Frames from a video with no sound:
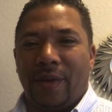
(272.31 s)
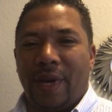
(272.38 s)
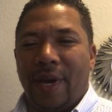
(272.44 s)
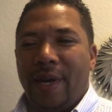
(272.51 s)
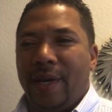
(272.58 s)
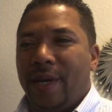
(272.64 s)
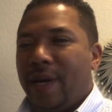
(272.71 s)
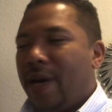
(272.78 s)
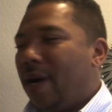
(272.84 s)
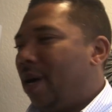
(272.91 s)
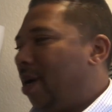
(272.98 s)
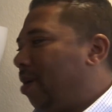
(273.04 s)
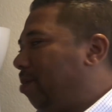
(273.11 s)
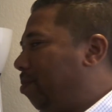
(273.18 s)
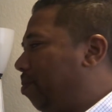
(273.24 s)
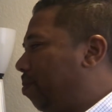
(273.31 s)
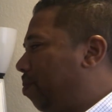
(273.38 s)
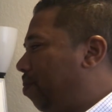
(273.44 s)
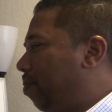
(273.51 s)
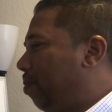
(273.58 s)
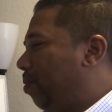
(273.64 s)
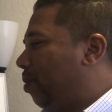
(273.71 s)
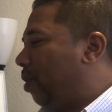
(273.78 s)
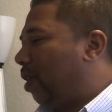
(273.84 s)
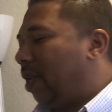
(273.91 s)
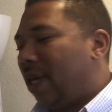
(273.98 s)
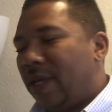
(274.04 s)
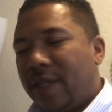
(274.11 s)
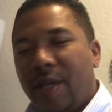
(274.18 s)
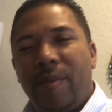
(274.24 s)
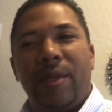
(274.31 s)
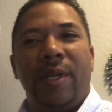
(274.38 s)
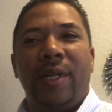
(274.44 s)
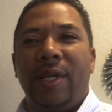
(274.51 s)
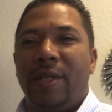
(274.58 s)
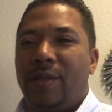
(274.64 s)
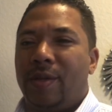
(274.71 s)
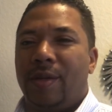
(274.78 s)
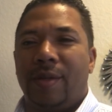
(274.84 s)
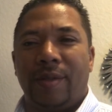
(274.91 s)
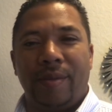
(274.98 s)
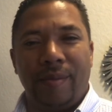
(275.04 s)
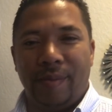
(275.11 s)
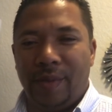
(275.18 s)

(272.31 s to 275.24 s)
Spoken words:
Okay, some of the leads are